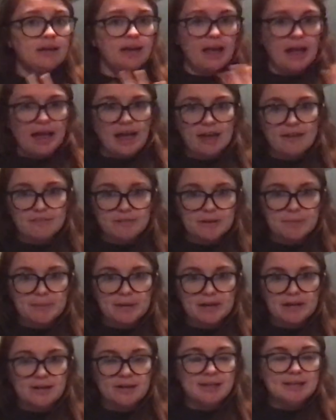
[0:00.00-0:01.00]

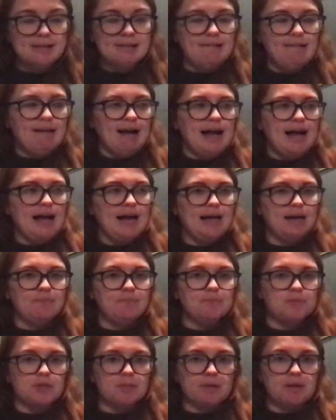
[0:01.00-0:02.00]
everywhere. So
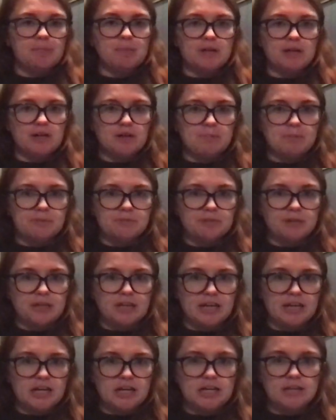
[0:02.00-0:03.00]
I'm going to put it up over
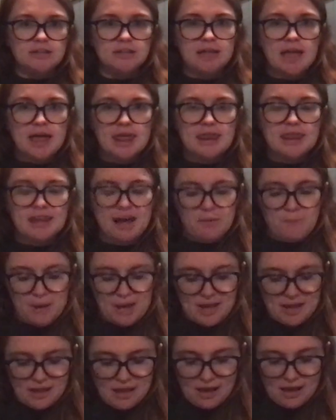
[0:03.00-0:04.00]
here. That
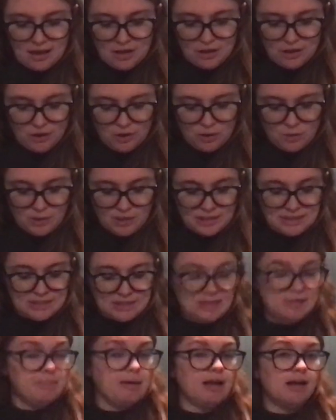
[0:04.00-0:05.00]
way you can
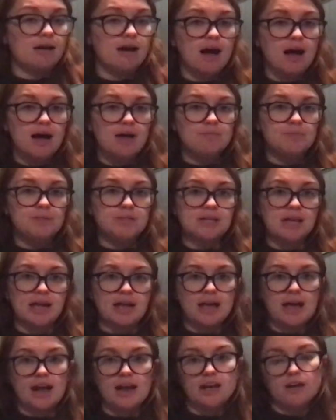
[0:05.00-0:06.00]
see my comps
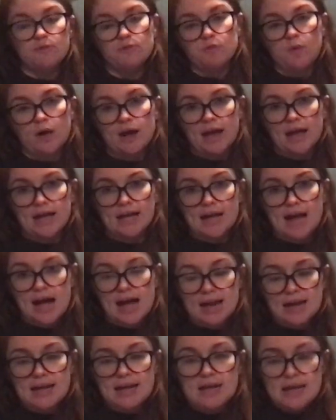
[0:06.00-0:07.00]
and kind of what I got.
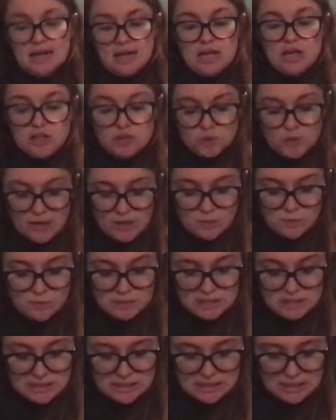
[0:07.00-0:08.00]
So I
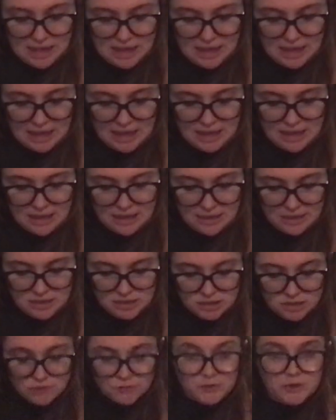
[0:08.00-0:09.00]
will say
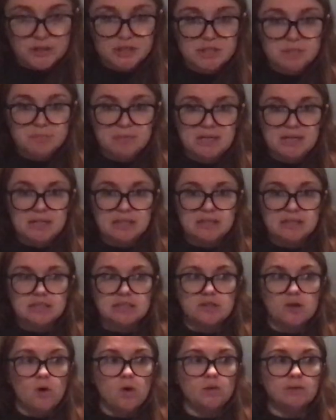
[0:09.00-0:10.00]
this first piece is
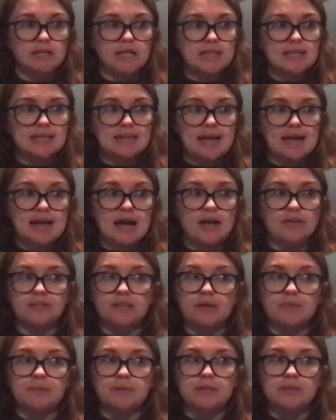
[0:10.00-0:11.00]
the only thing I got
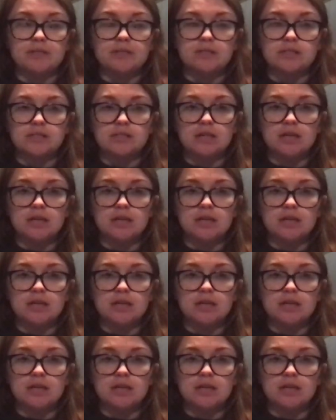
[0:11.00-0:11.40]
that was